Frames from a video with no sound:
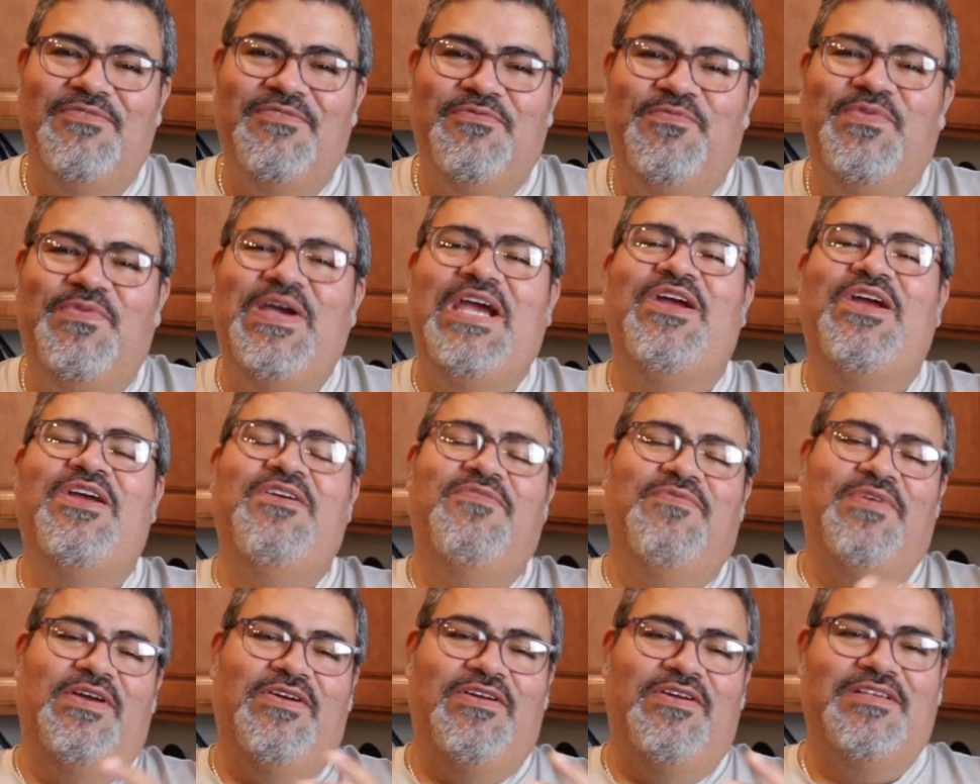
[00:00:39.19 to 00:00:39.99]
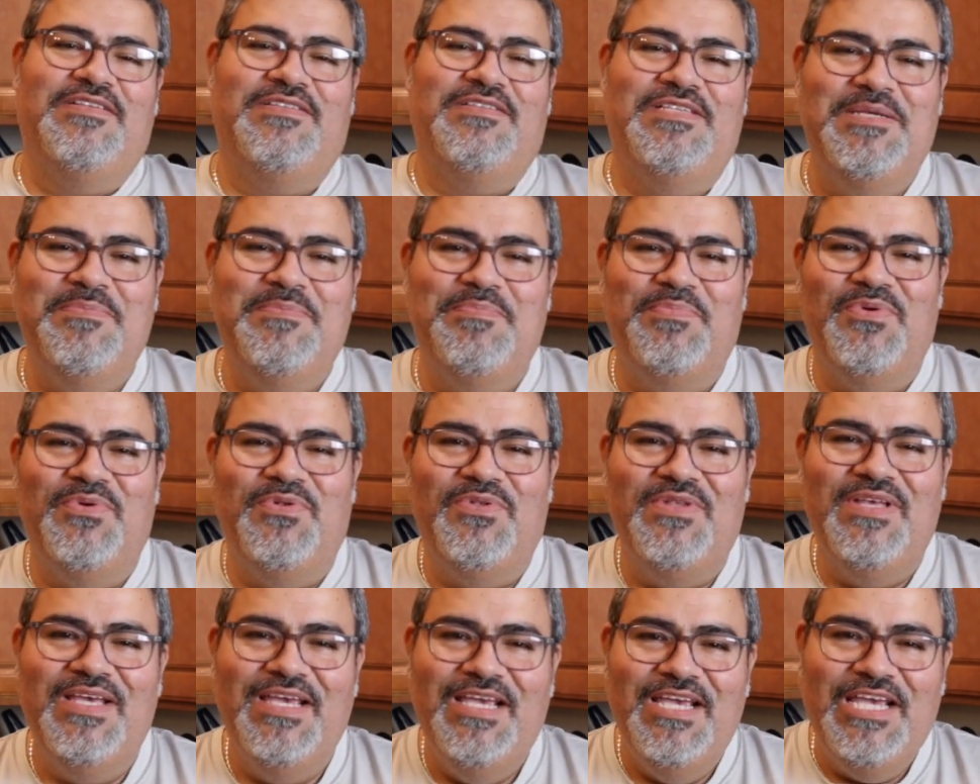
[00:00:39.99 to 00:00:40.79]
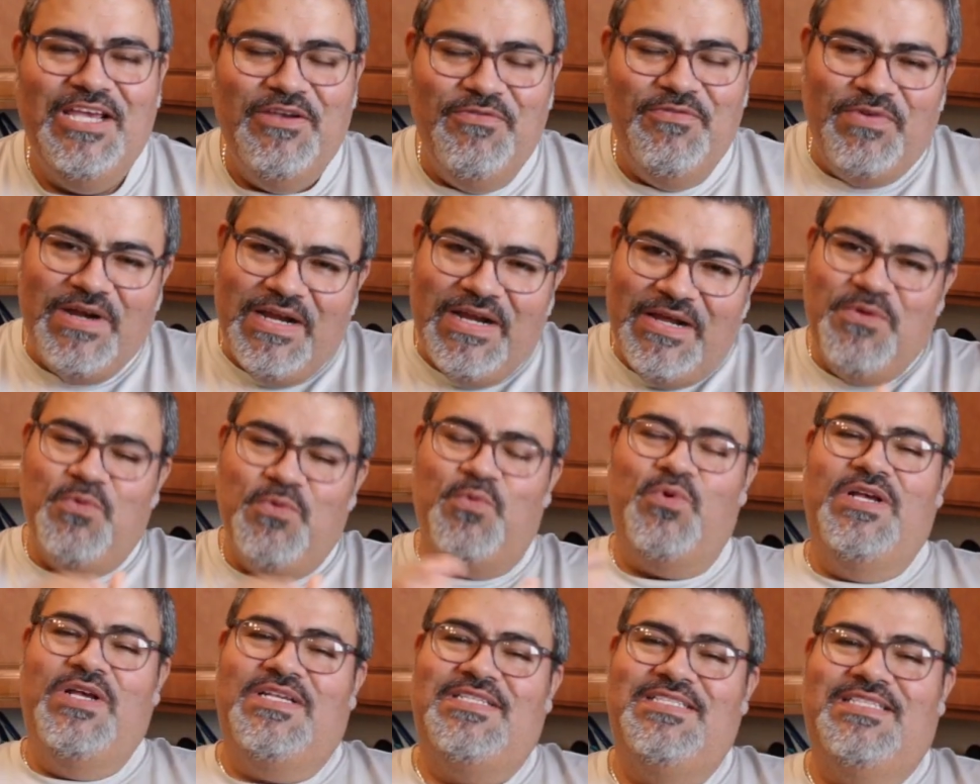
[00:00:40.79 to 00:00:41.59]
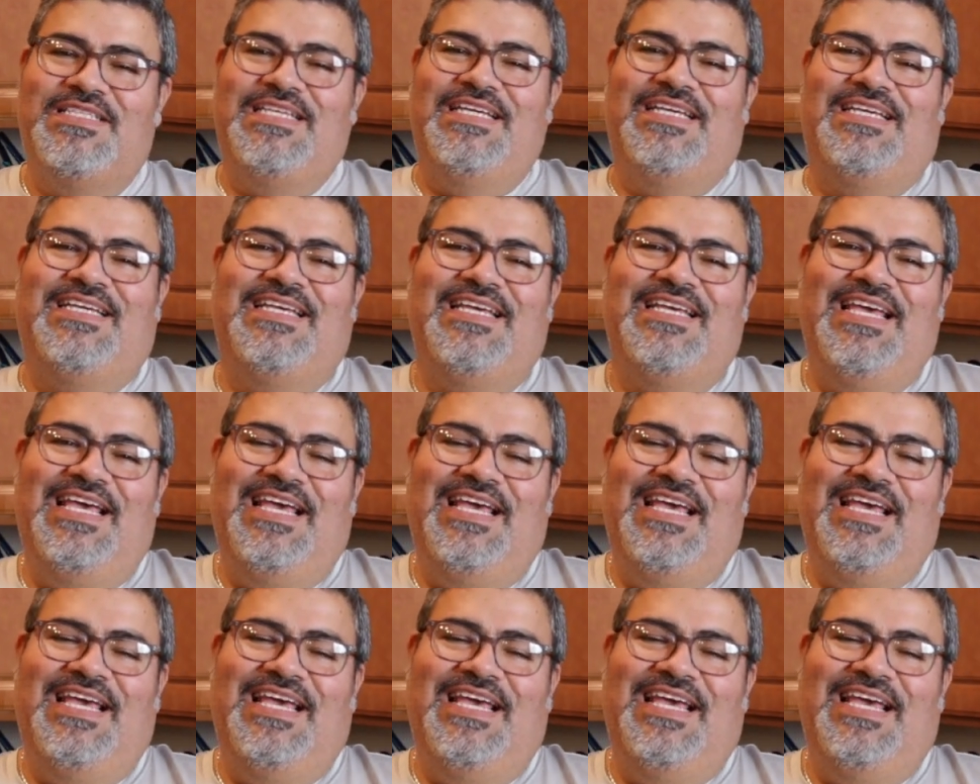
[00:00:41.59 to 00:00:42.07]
Very simple, very rustic,